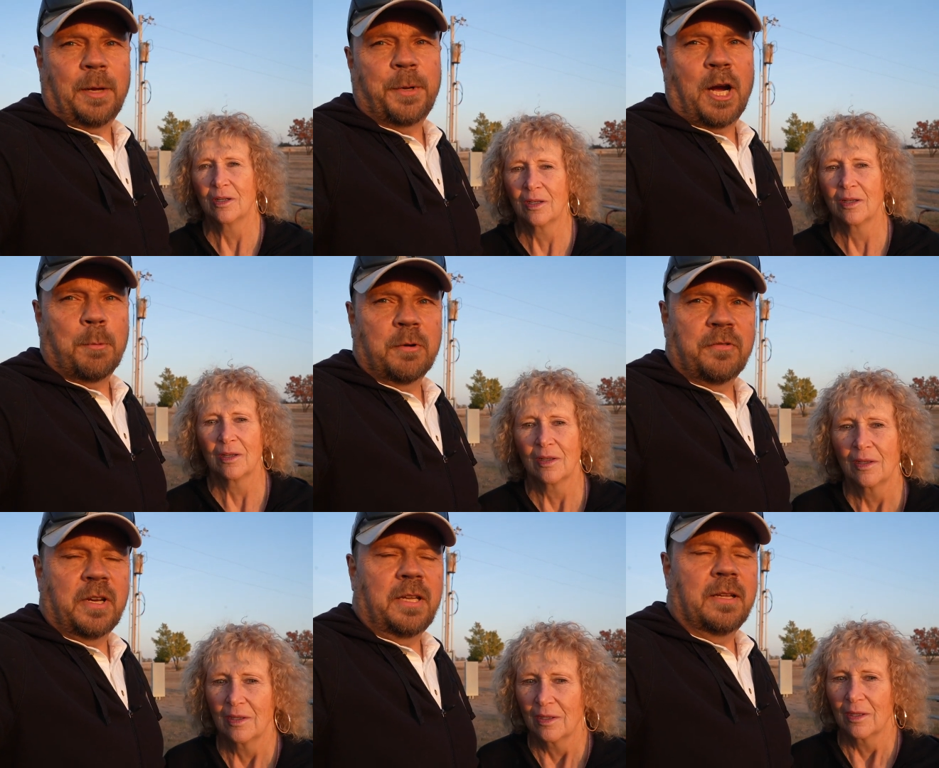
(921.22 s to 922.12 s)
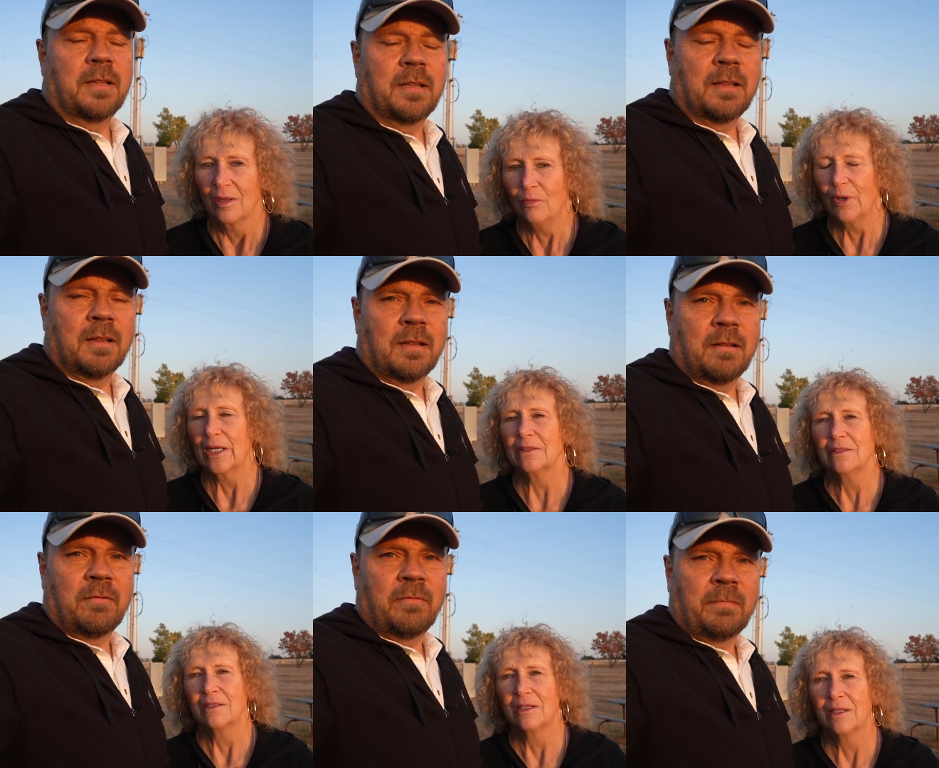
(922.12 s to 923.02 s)
Speaker 1: up at Harbor Freight.
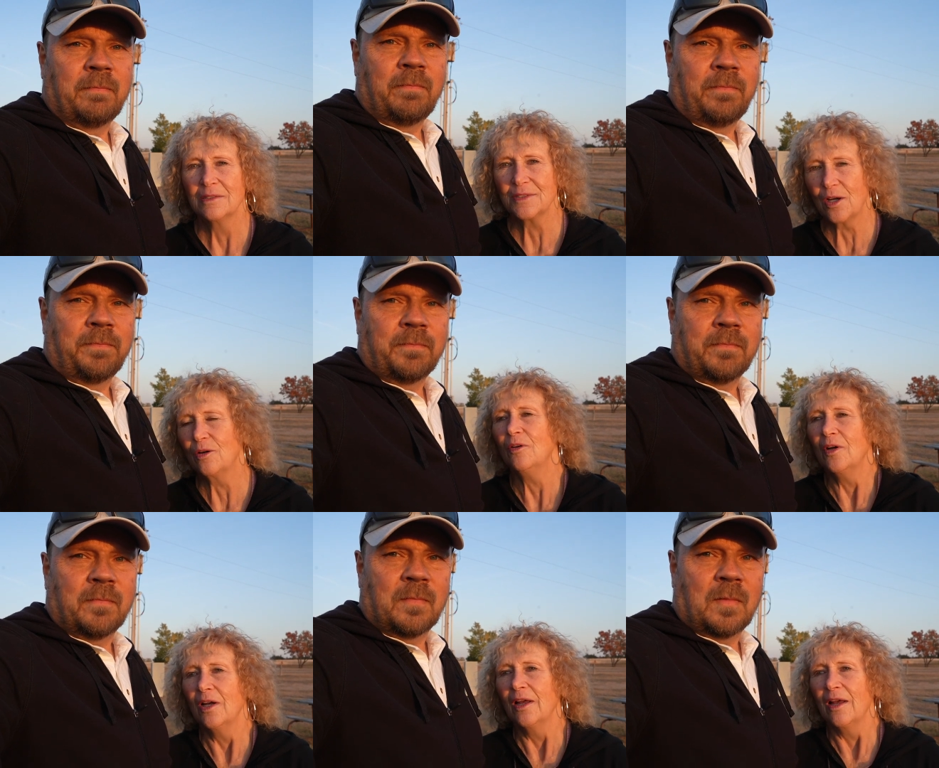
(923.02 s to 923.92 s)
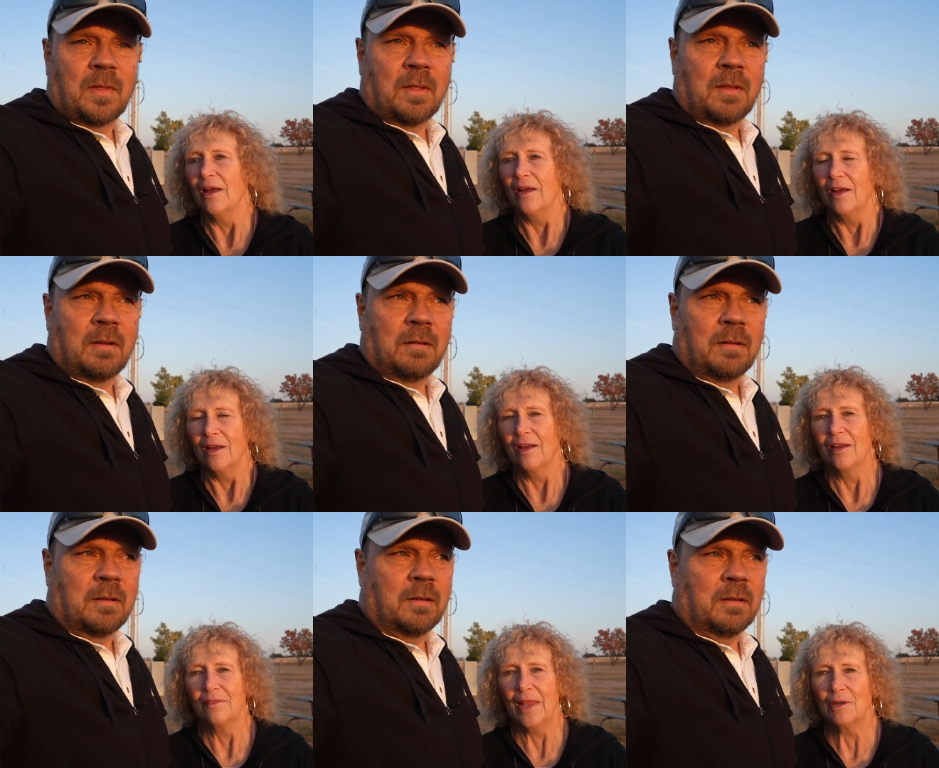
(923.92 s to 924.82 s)
Right. So
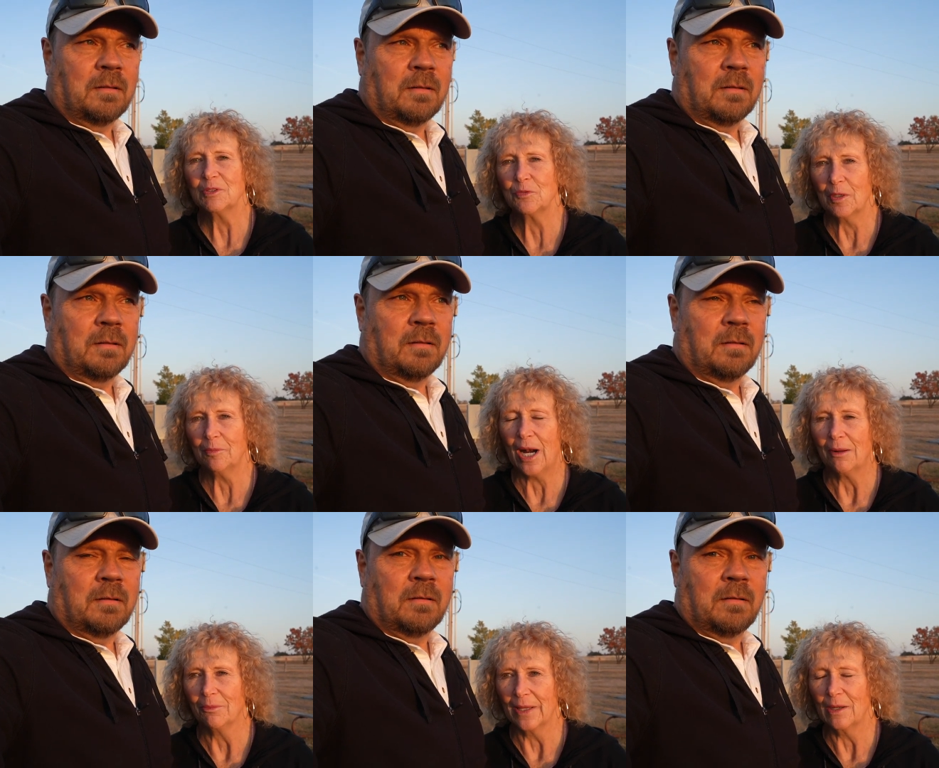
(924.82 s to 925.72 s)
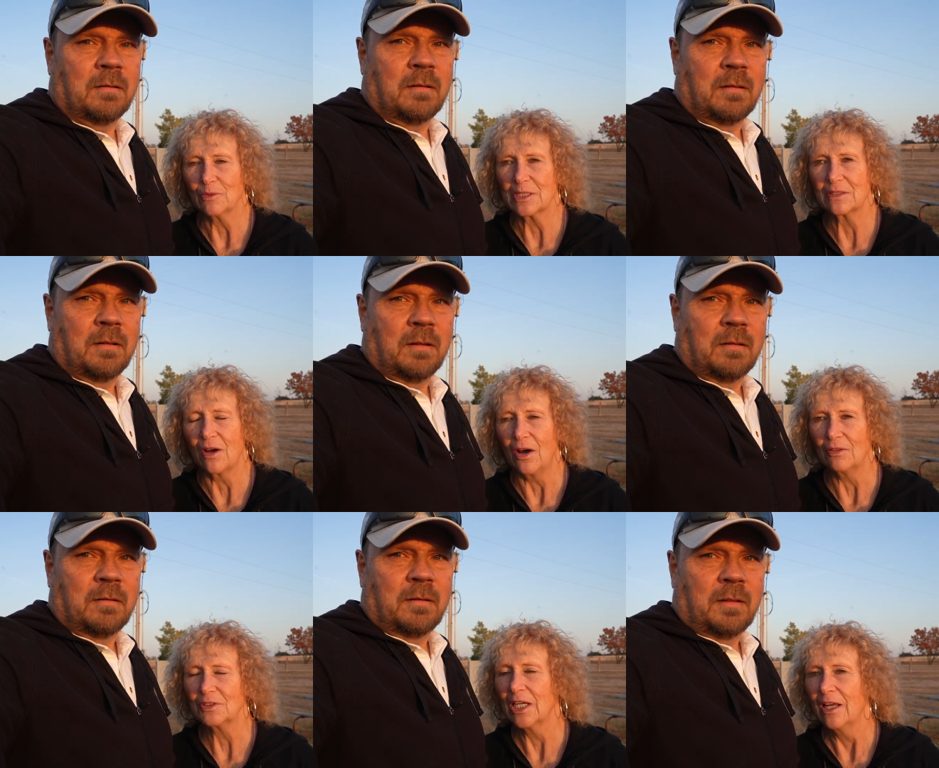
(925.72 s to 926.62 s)
that was one problem that was
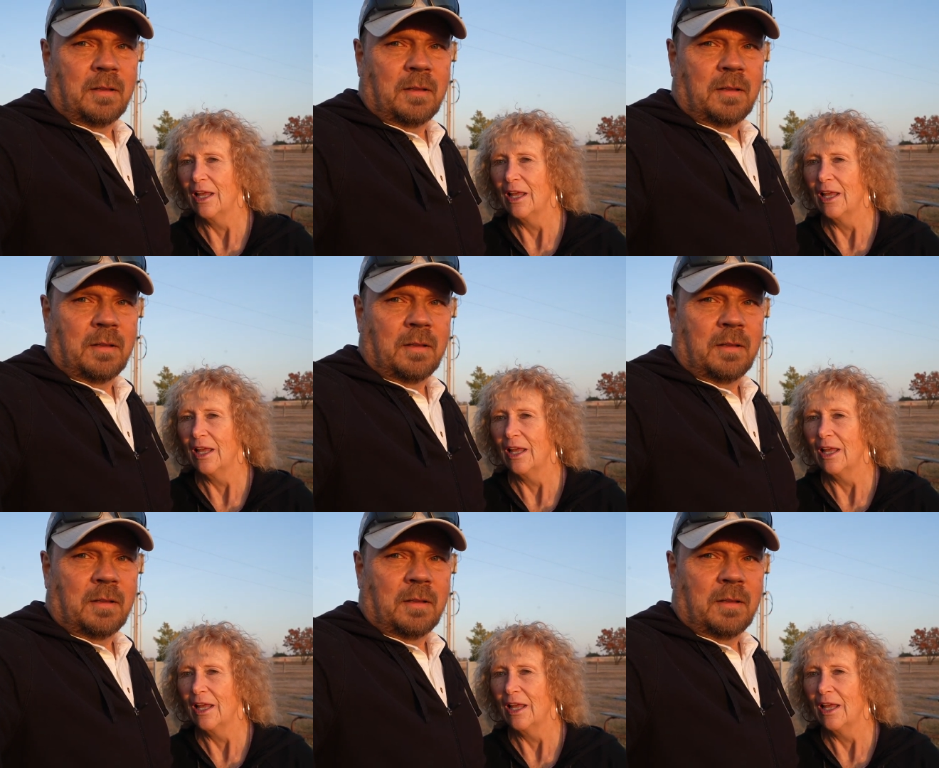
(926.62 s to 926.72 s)
solved.